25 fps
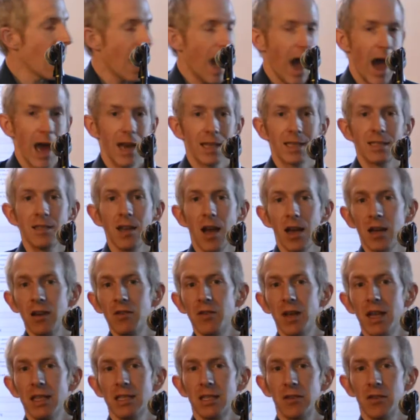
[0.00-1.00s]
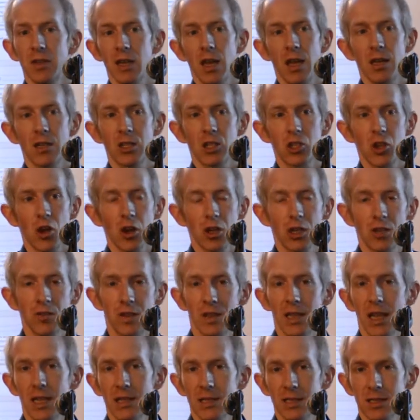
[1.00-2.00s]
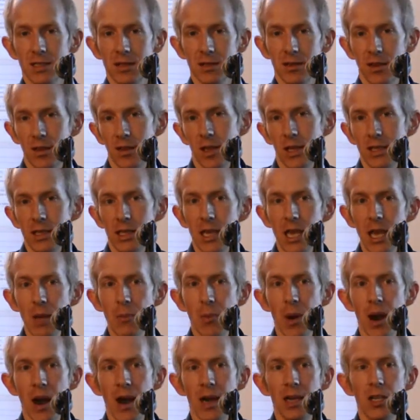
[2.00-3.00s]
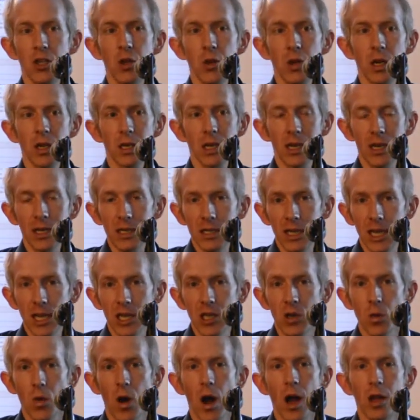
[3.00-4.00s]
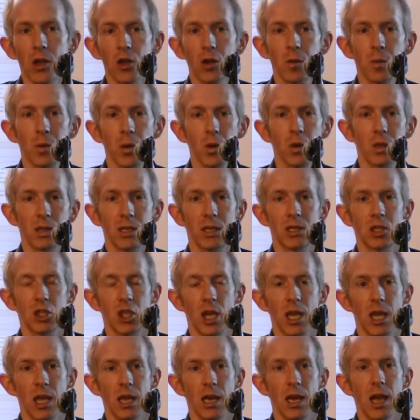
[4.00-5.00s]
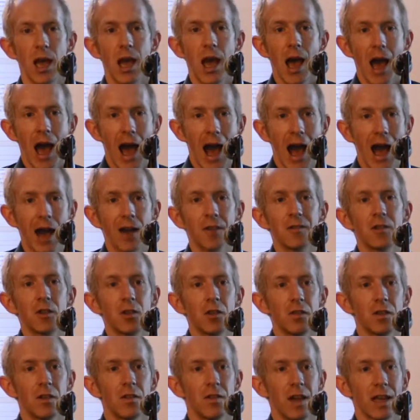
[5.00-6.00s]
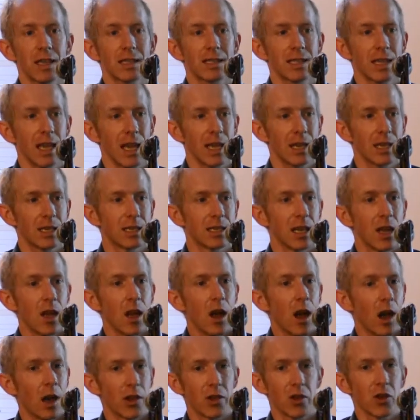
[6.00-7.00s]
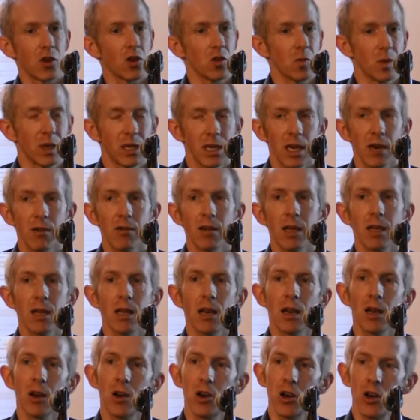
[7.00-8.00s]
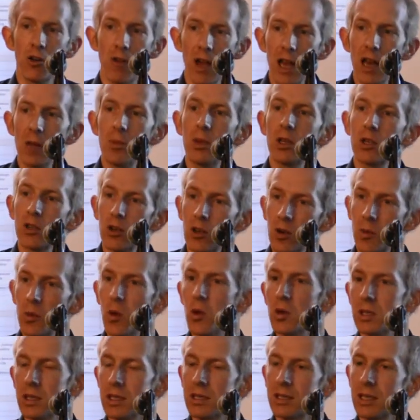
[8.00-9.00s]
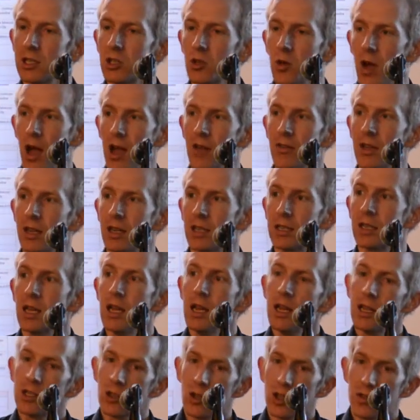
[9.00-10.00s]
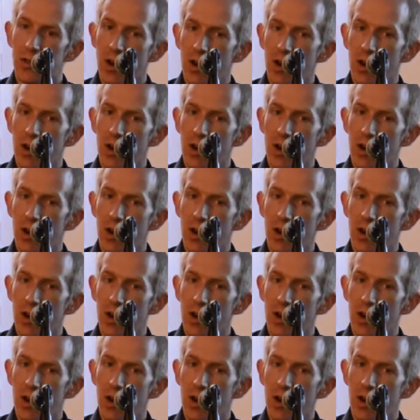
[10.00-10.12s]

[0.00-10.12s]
And it's non-invasive and non-destructive, and that's a key part. You can continue on your process chain after you've investigated whether your material or your element or your process that you have in it. So it's